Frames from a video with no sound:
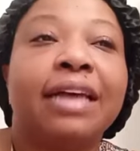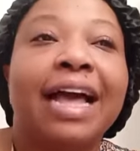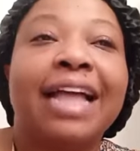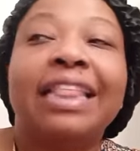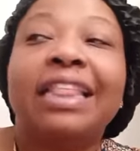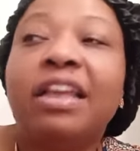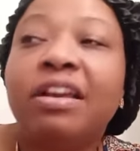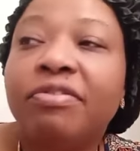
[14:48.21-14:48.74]

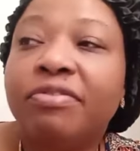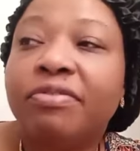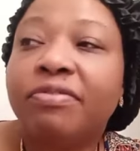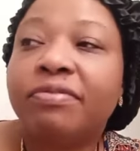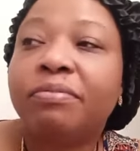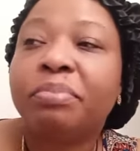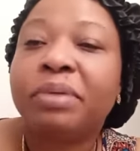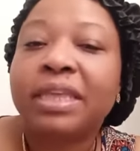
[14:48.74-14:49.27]
I
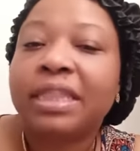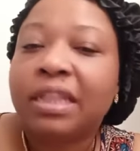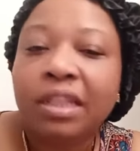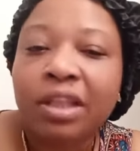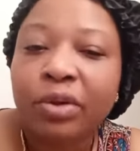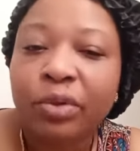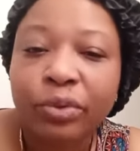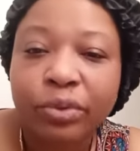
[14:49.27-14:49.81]
love being
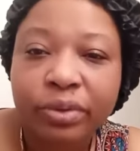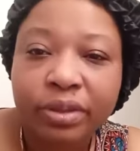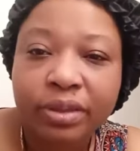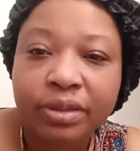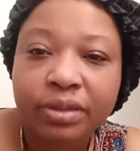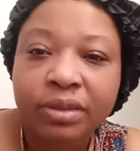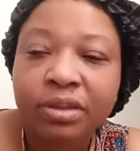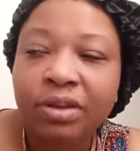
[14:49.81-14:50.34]
alone
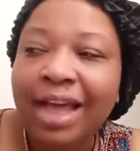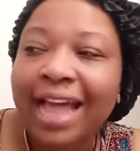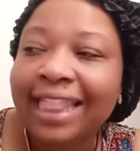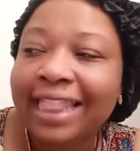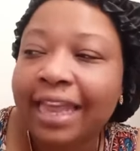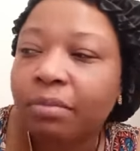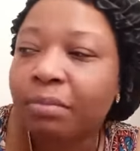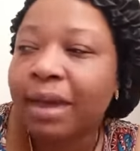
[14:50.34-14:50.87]
you know, I
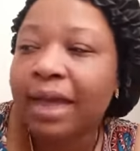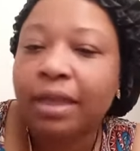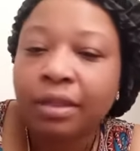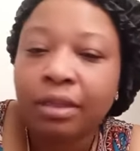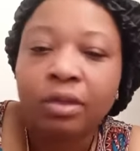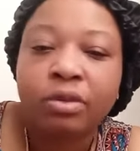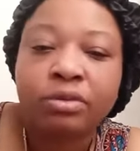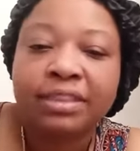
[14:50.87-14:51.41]
like my
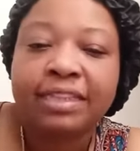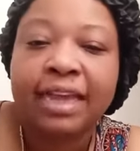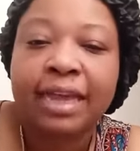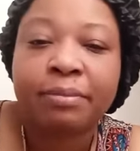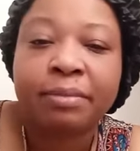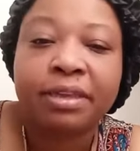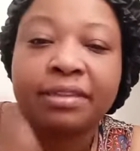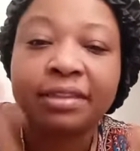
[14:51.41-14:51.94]
alone
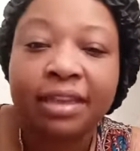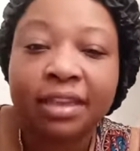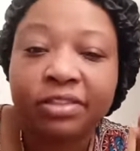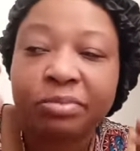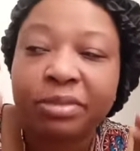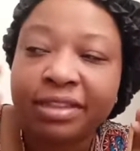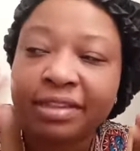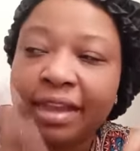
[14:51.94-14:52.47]
time because it
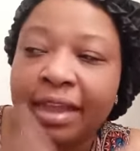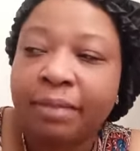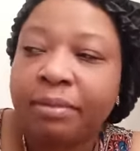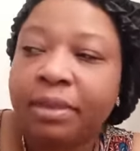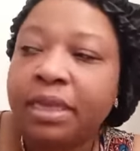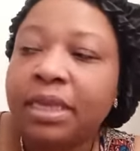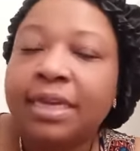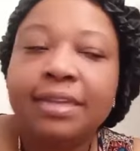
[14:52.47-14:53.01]
gives me time
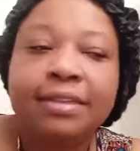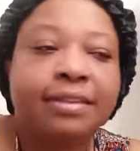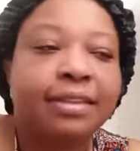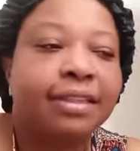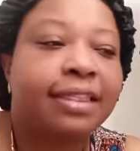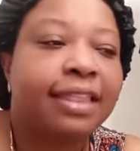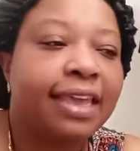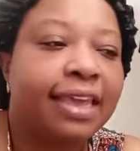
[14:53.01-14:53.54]

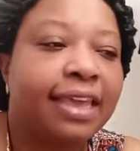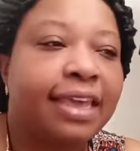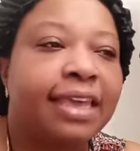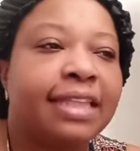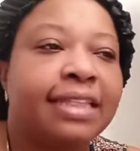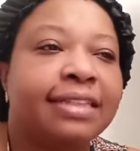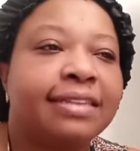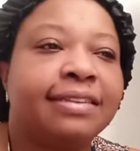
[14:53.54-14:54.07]
to think
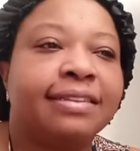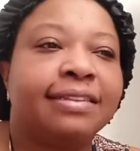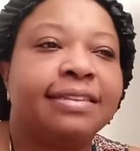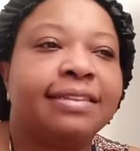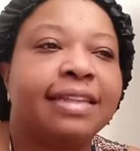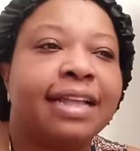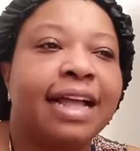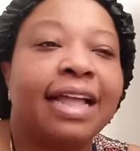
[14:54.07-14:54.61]
and
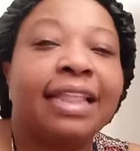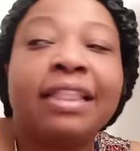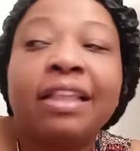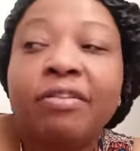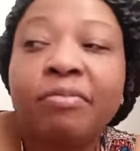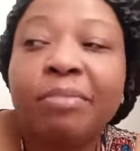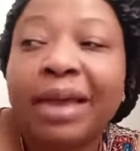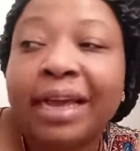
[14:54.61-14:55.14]
just, I
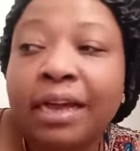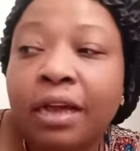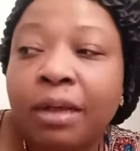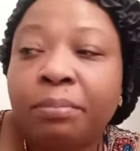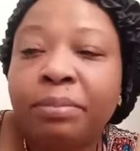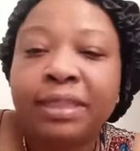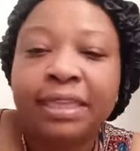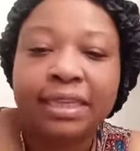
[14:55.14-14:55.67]
love my
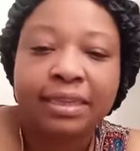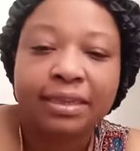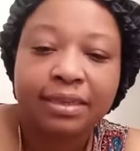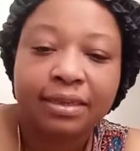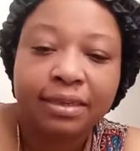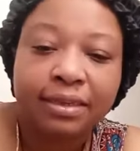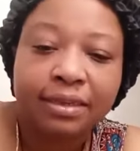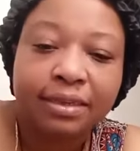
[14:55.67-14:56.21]
company.
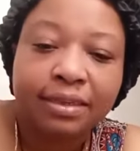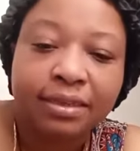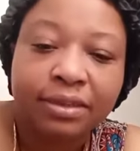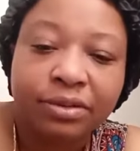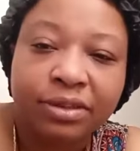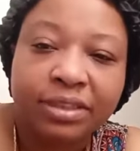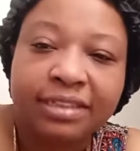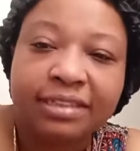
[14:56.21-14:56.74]

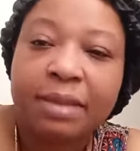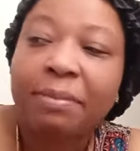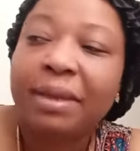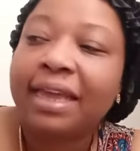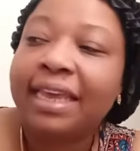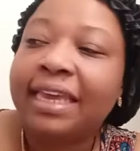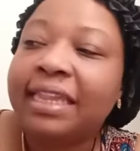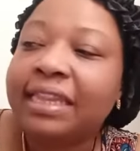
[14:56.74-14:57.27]
You understand
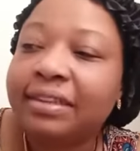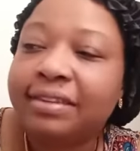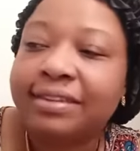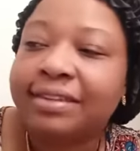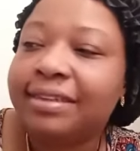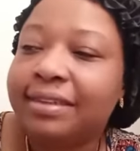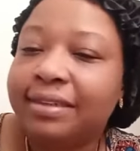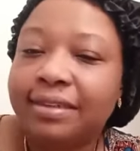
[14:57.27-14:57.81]
my
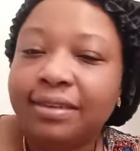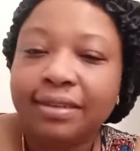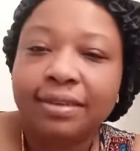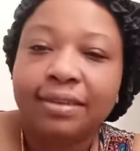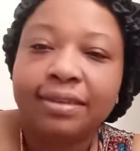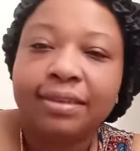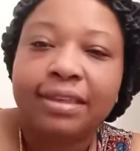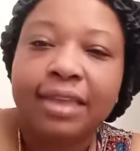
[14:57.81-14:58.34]
energy.
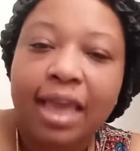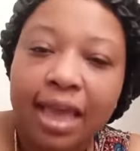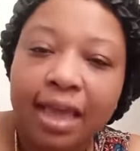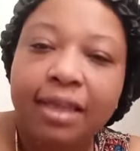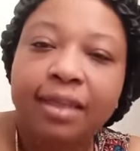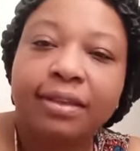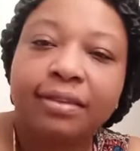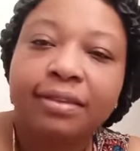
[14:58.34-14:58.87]

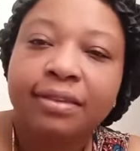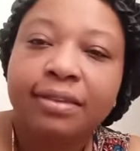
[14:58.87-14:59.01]
Yeah.